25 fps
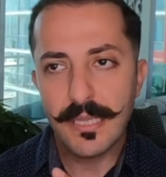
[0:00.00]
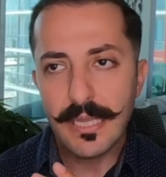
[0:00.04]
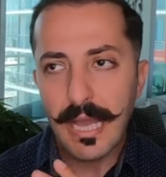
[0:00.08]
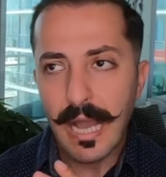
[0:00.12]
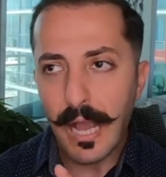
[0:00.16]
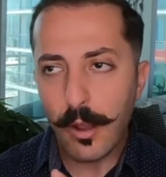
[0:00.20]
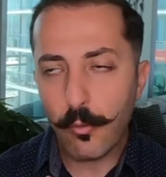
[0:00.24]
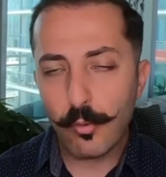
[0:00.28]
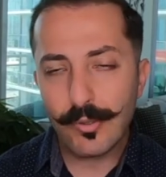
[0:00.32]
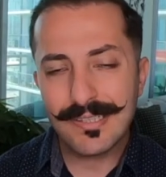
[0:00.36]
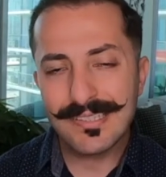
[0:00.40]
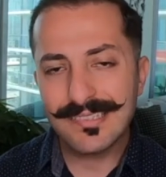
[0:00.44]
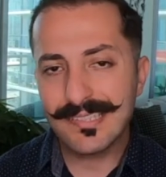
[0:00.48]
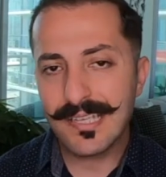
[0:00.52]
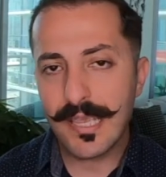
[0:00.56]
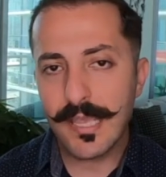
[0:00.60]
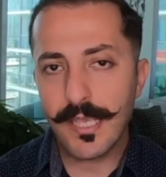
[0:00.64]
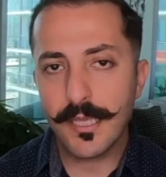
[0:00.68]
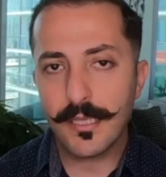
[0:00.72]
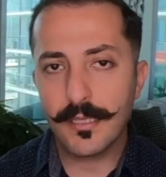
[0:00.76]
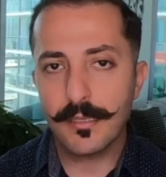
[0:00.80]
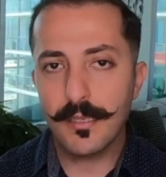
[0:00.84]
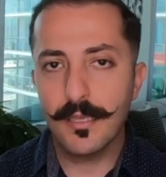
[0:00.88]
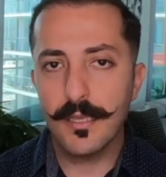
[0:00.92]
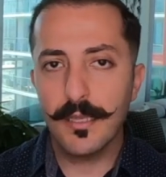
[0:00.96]
I would
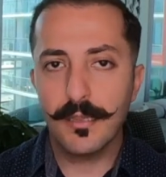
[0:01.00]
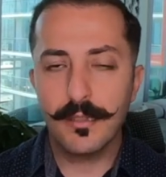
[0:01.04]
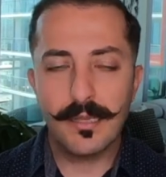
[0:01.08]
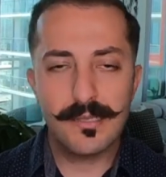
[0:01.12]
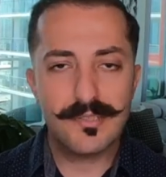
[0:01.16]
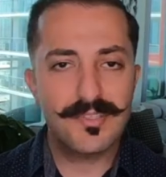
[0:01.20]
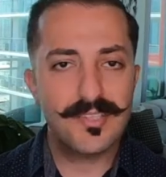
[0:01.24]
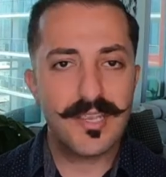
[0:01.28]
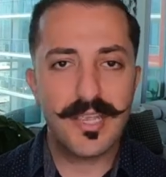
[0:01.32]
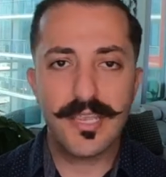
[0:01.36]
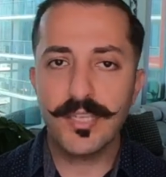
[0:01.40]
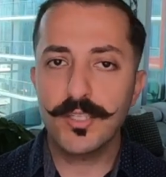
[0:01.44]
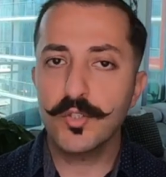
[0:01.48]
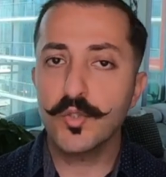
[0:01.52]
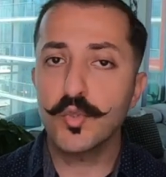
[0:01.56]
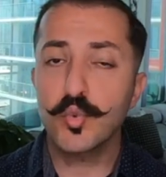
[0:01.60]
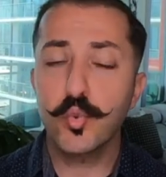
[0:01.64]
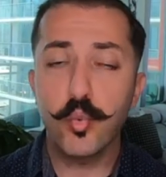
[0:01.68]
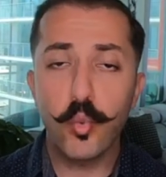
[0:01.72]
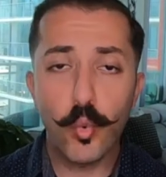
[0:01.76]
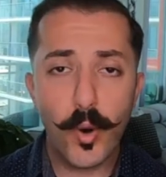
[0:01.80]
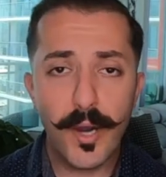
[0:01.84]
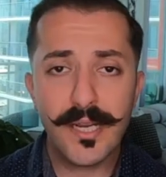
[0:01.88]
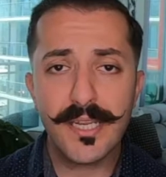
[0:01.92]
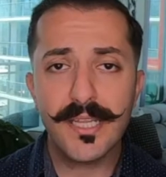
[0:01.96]
take, let's say,
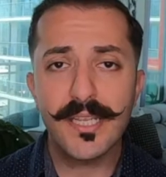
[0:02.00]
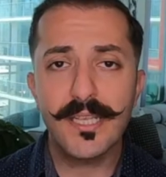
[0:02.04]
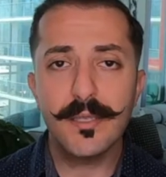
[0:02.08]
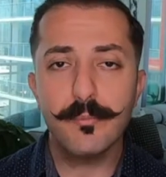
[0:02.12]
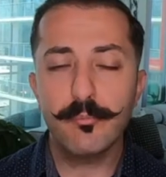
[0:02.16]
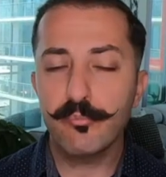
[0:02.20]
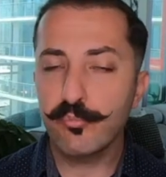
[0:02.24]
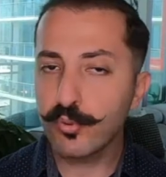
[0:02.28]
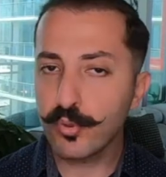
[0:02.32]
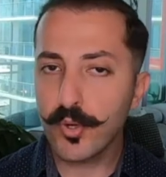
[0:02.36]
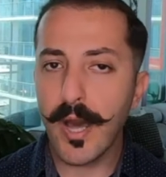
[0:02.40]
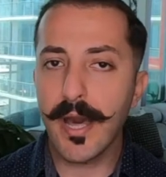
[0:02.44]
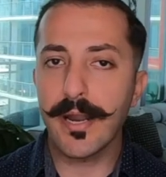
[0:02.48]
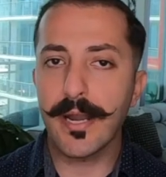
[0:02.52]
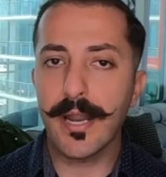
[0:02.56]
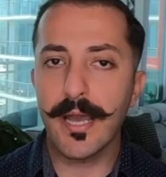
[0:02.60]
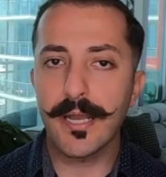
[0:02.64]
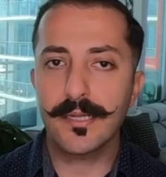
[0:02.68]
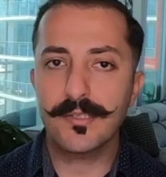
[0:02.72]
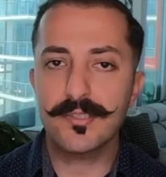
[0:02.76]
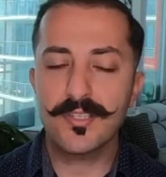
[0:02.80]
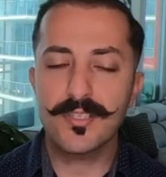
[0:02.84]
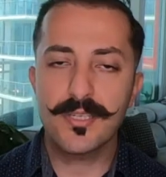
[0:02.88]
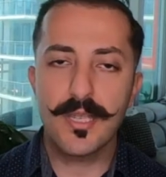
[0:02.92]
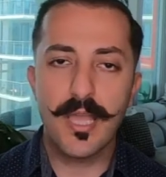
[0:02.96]
20
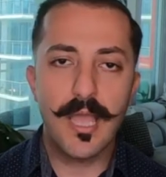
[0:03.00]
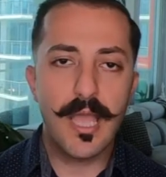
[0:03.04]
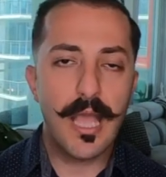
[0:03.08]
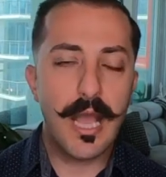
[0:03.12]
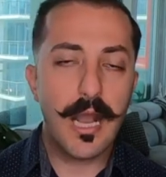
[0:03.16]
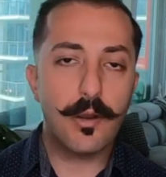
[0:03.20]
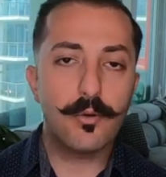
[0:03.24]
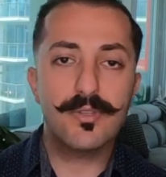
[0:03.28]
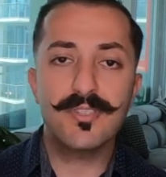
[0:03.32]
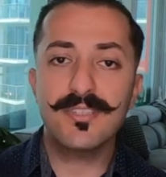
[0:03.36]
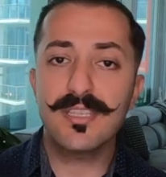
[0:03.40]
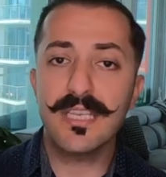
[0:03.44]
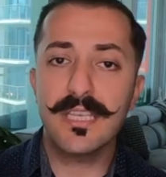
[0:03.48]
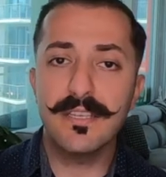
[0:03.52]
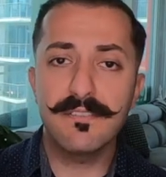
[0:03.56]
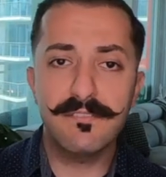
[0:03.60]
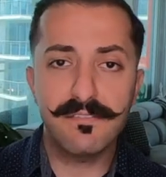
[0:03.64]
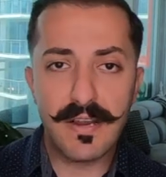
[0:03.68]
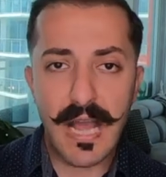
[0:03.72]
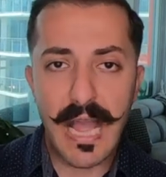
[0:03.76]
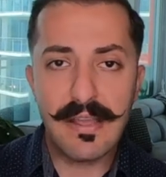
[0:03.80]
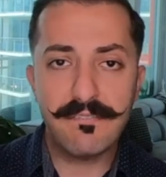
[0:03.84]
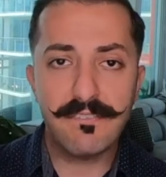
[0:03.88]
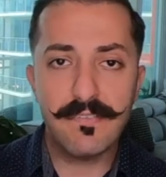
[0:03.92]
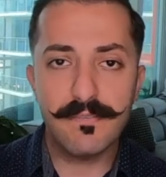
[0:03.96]
products. I would say
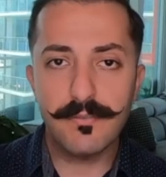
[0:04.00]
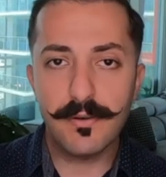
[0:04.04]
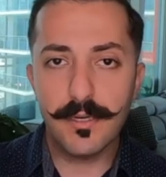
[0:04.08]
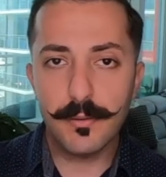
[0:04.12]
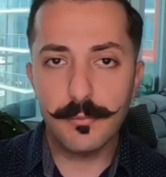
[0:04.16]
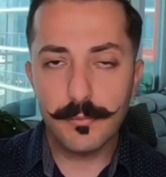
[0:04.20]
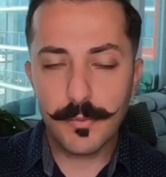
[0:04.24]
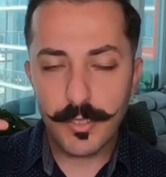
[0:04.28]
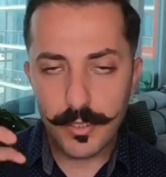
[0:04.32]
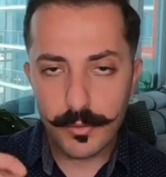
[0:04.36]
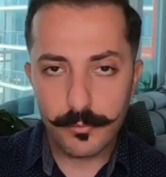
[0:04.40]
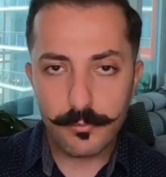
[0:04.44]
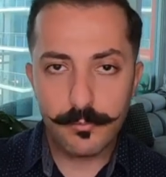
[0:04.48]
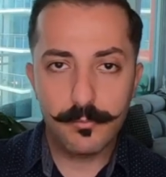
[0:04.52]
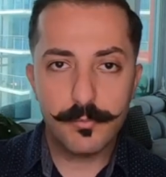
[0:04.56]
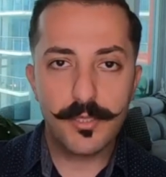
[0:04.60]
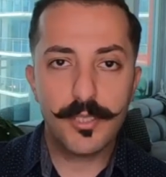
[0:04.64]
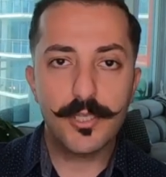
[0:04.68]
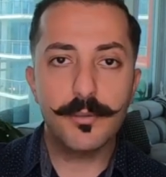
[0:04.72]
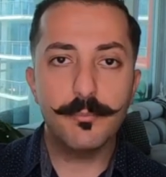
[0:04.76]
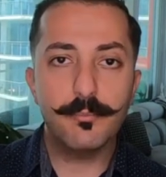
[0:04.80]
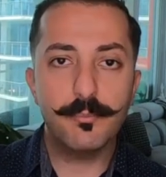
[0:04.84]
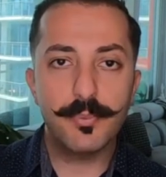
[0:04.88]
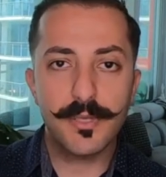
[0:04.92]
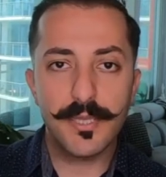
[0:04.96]
5 of them
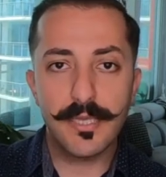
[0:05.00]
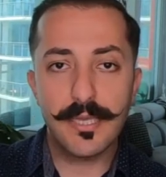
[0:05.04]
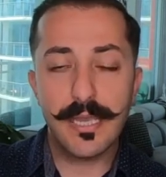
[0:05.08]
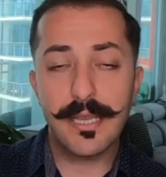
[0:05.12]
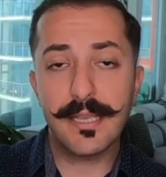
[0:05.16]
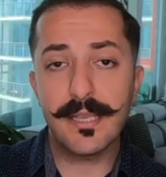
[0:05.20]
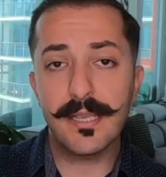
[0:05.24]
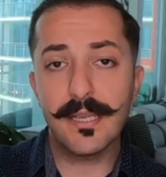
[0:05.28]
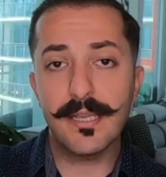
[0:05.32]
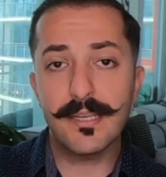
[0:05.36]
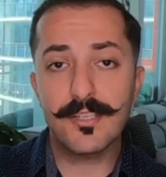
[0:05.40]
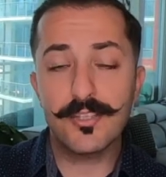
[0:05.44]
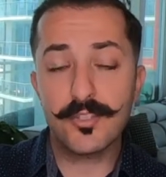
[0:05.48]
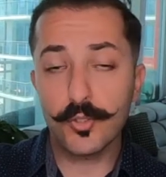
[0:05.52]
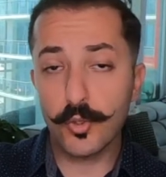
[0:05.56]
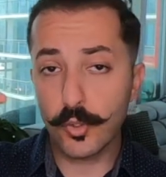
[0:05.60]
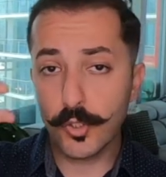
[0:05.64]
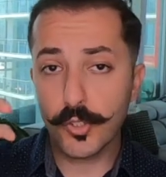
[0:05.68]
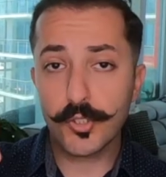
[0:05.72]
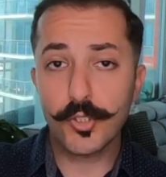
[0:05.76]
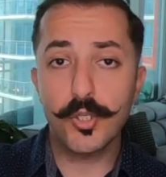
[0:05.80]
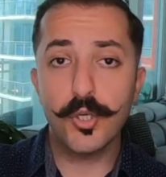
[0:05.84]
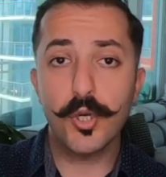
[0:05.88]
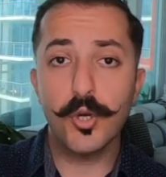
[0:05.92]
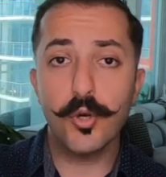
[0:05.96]
compete against,
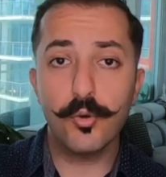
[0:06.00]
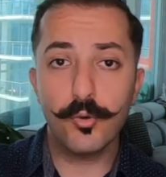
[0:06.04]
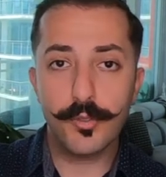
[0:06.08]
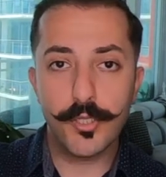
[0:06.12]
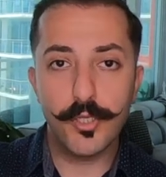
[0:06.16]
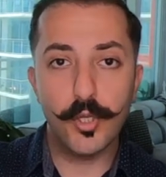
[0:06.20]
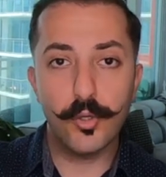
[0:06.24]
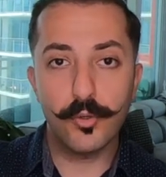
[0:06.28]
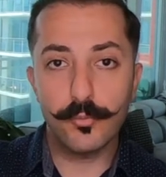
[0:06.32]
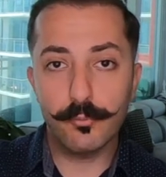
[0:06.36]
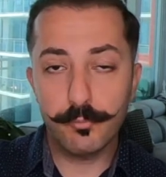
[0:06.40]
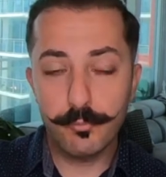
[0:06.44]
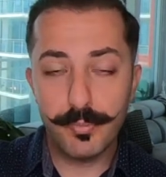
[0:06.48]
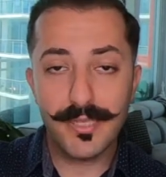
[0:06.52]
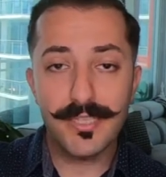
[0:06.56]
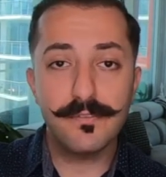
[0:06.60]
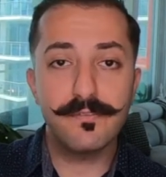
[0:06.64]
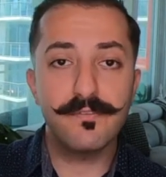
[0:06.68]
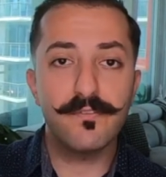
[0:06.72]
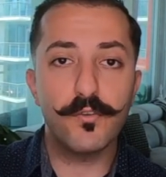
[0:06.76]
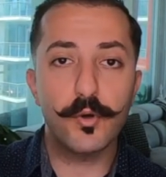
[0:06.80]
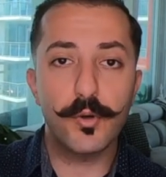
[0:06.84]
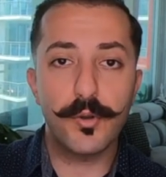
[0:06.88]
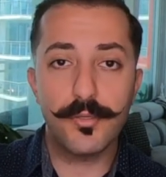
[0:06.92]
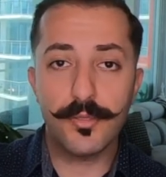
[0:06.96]
or go,
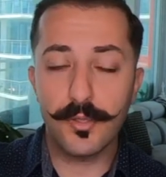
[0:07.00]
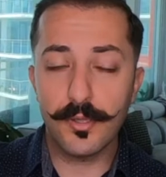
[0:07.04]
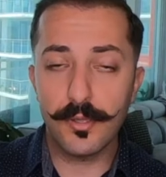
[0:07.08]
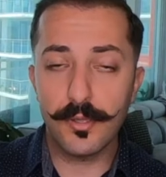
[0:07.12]
bid for